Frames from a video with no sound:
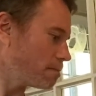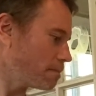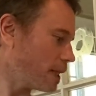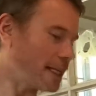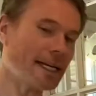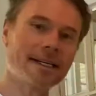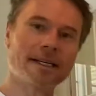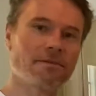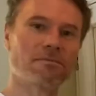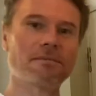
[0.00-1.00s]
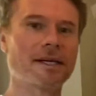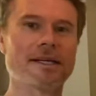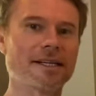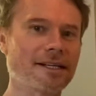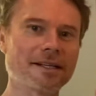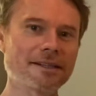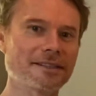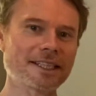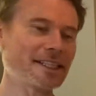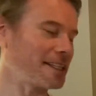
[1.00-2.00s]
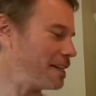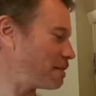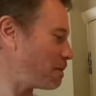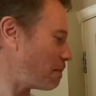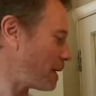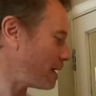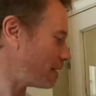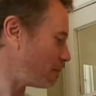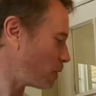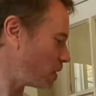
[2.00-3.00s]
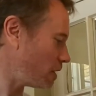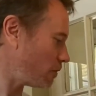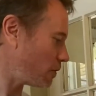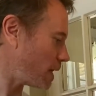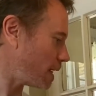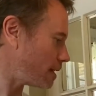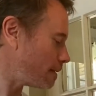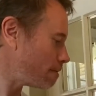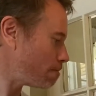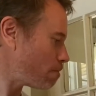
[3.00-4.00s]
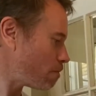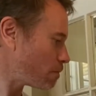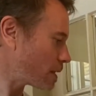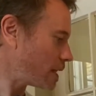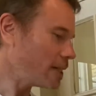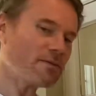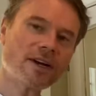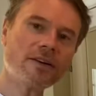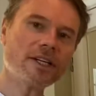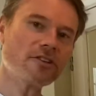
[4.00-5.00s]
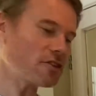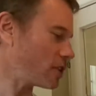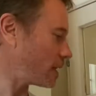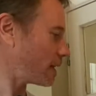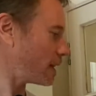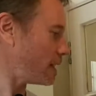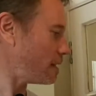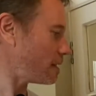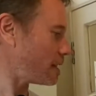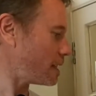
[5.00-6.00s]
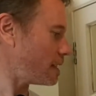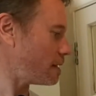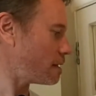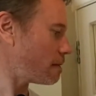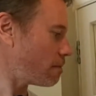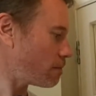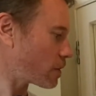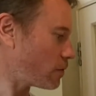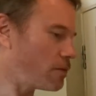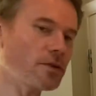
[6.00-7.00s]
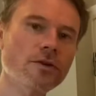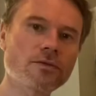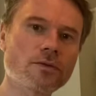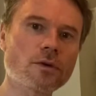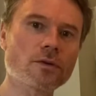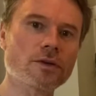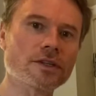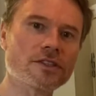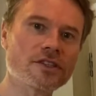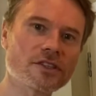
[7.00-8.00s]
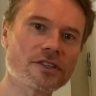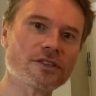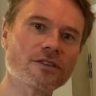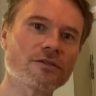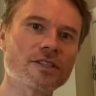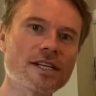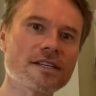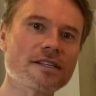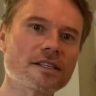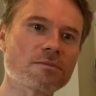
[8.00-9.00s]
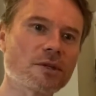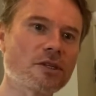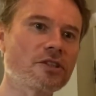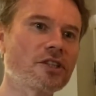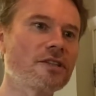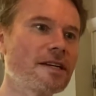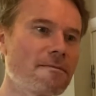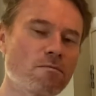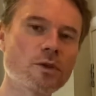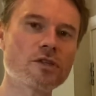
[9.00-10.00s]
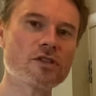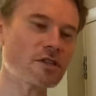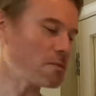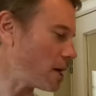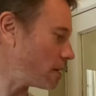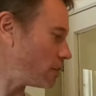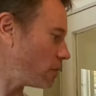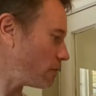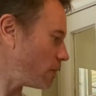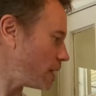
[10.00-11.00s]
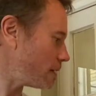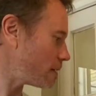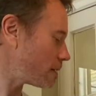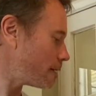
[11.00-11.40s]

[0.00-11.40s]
Again, I haven't cleansed my palate. Apologies for that. Very interesting. This is fruit forward. It's just a sort of a taste explosion, puts a smile on your face.